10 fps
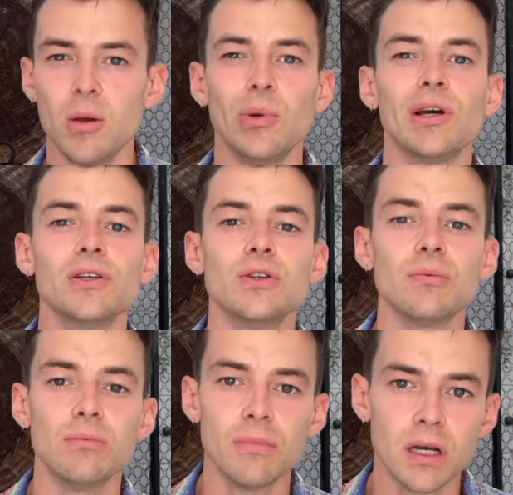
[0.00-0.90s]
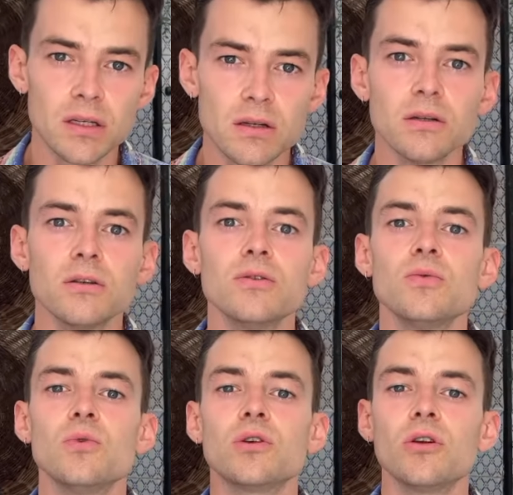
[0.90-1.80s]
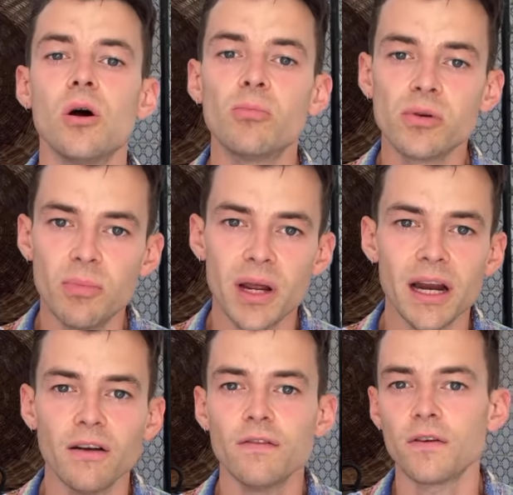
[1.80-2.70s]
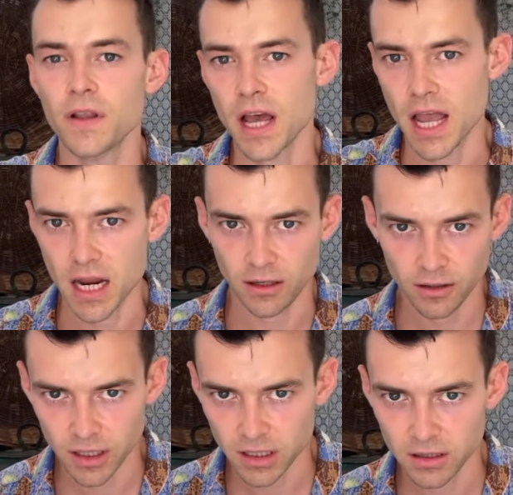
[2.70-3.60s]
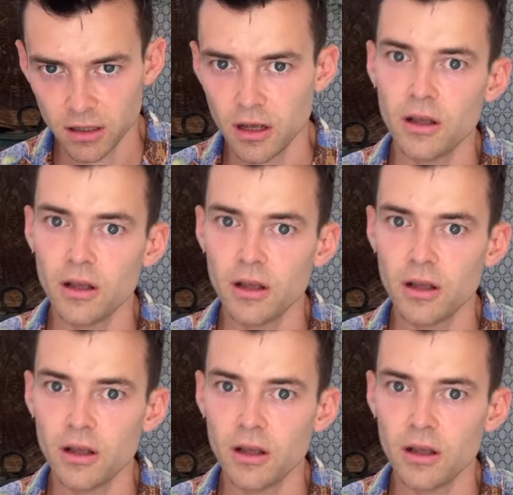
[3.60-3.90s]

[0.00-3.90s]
because your muscles were not prepared for that increase.